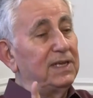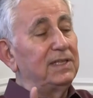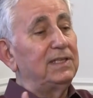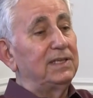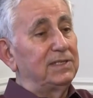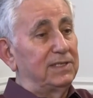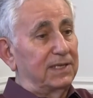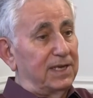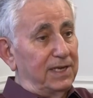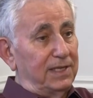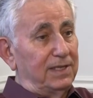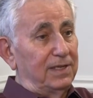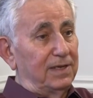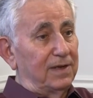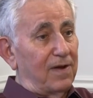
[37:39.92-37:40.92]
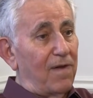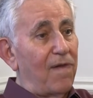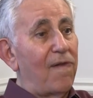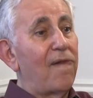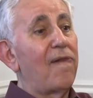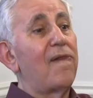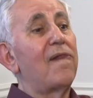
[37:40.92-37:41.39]
in the skin. Oh, it's
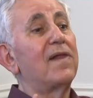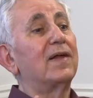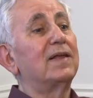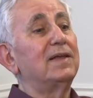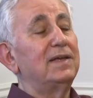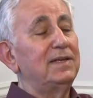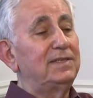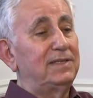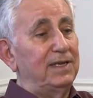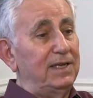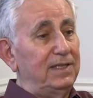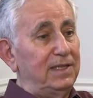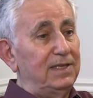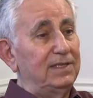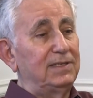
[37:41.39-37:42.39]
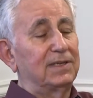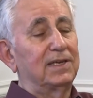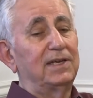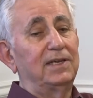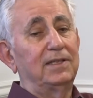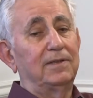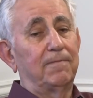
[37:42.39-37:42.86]
in the skin? It's in the
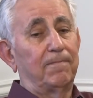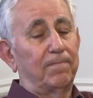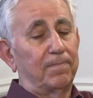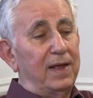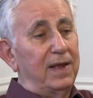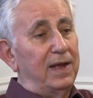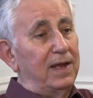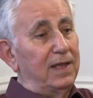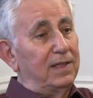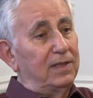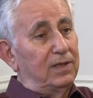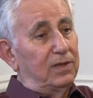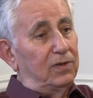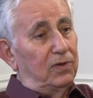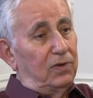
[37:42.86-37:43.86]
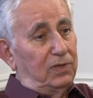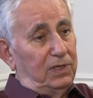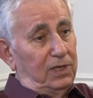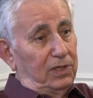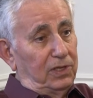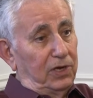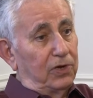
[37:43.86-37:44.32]
skin. And
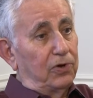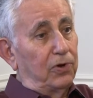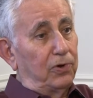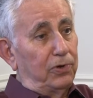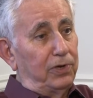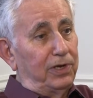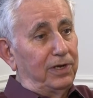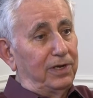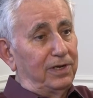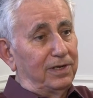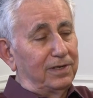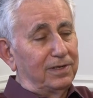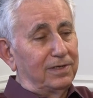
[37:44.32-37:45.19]
in the coin,